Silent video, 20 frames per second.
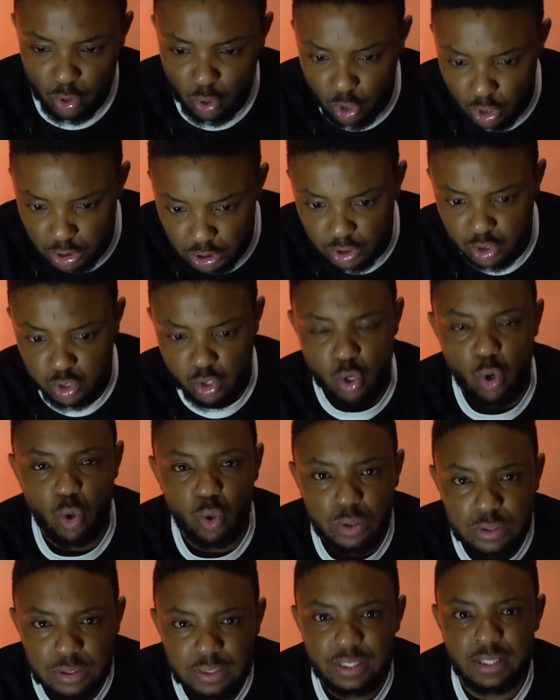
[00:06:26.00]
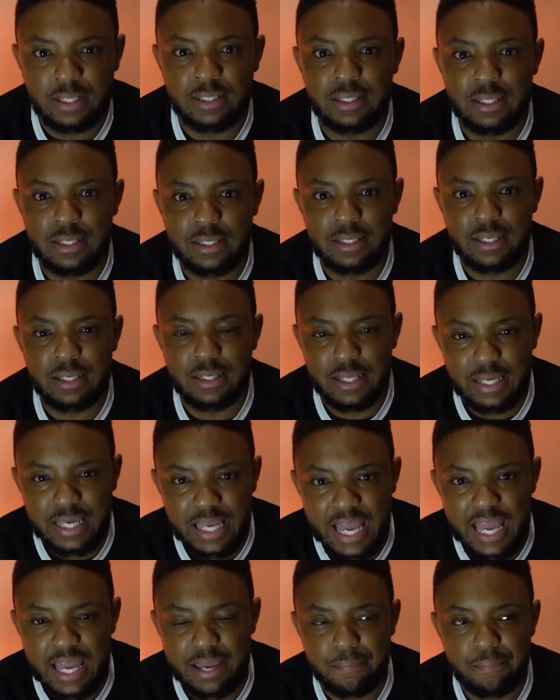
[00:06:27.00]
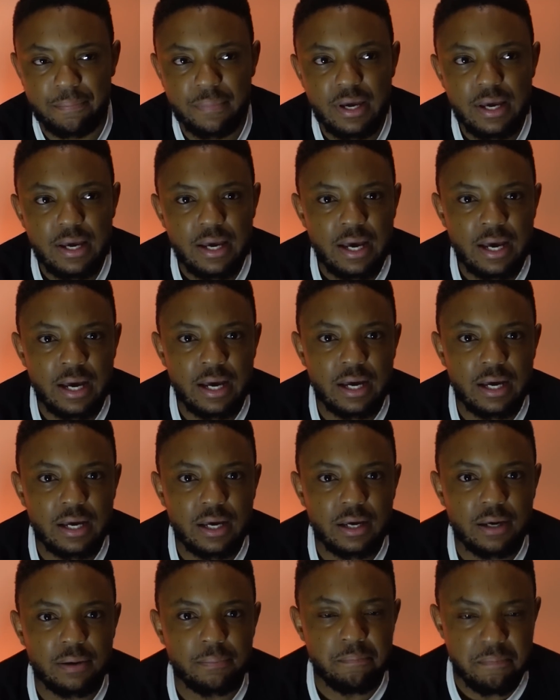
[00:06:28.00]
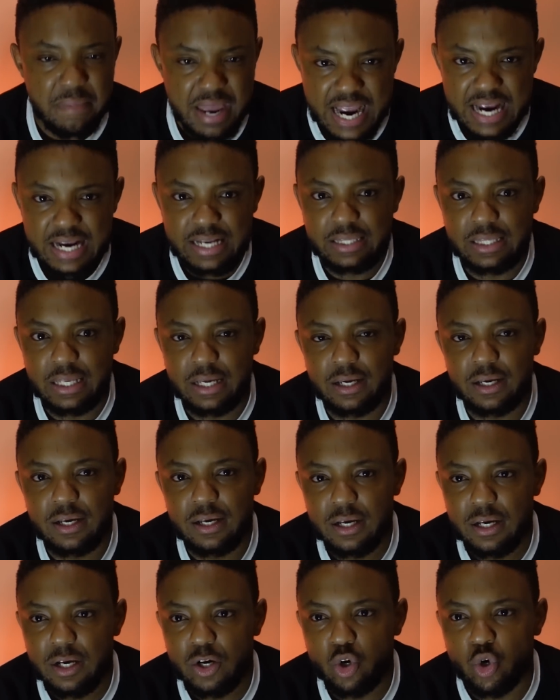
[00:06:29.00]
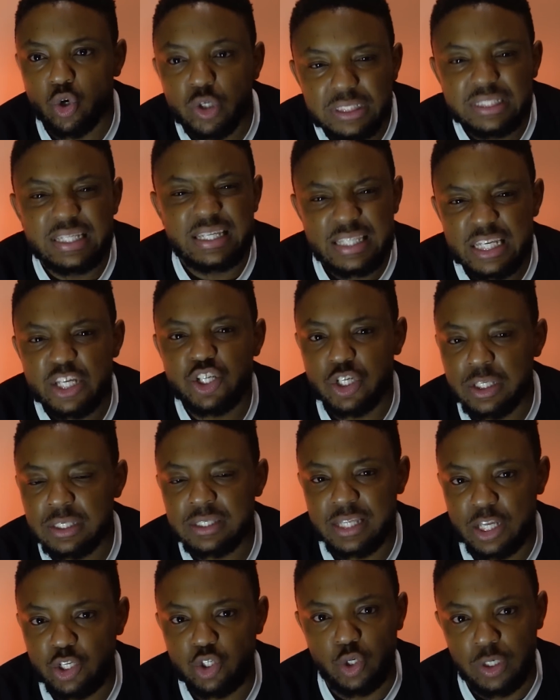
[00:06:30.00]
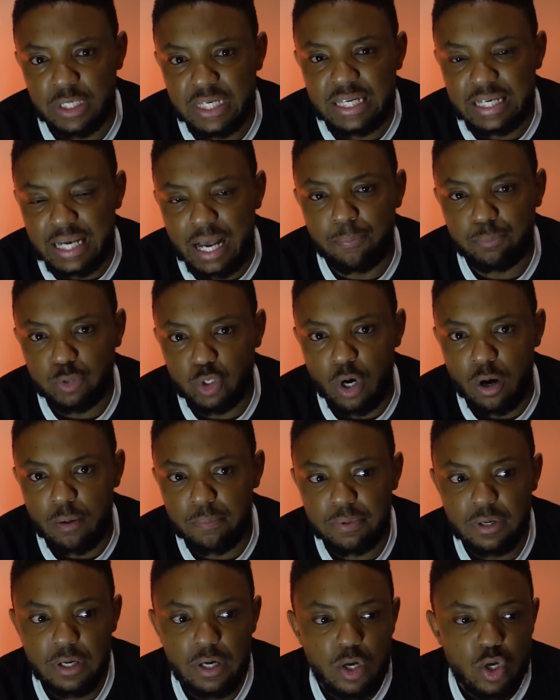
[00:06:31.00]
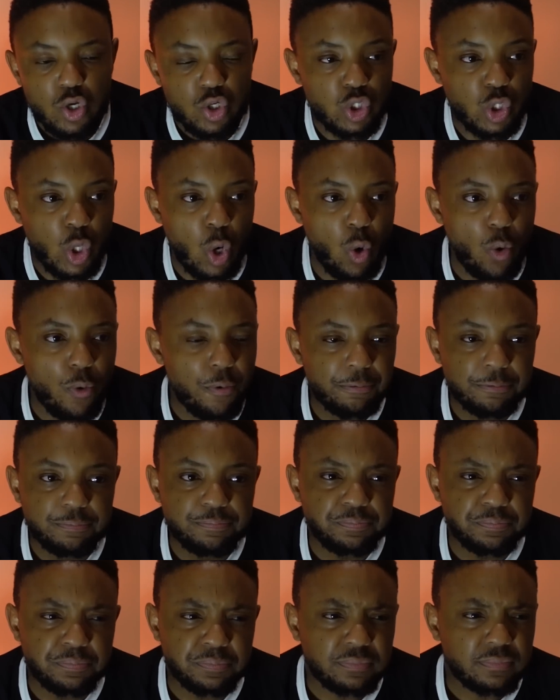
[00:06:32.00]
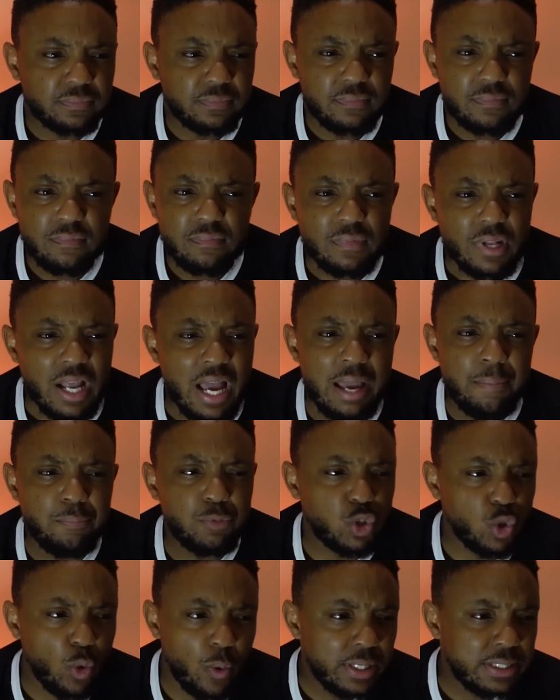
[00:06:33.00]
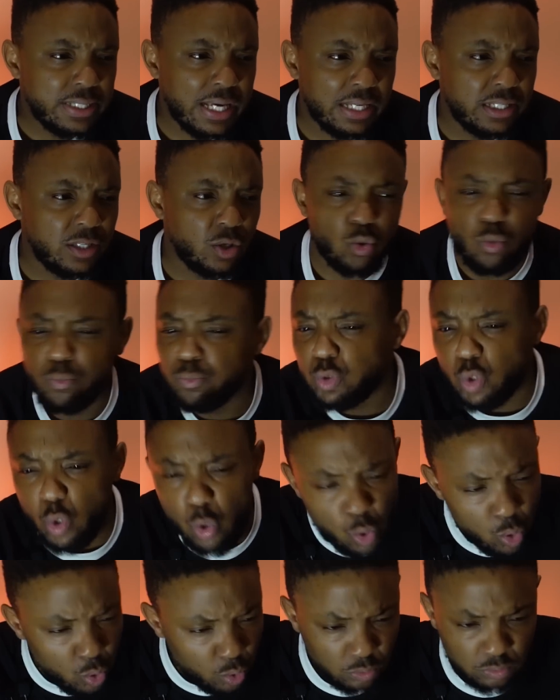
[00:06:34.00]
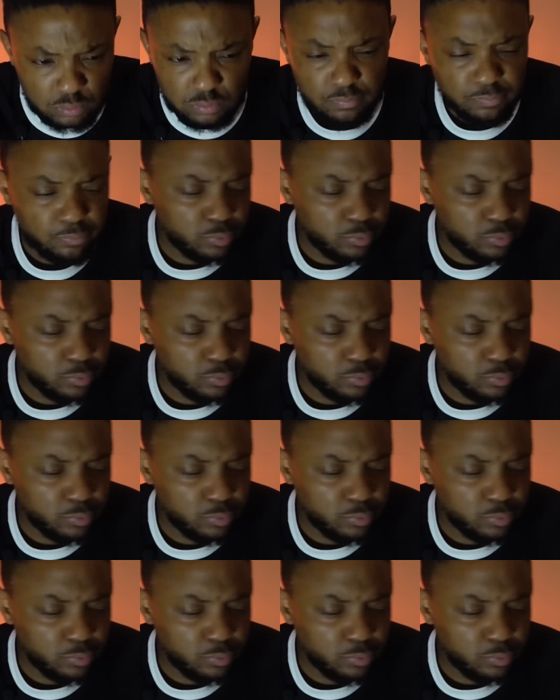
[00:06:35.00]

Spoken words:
control the game, make the good decisions that you need up top. So I'm so excited. Shawalala,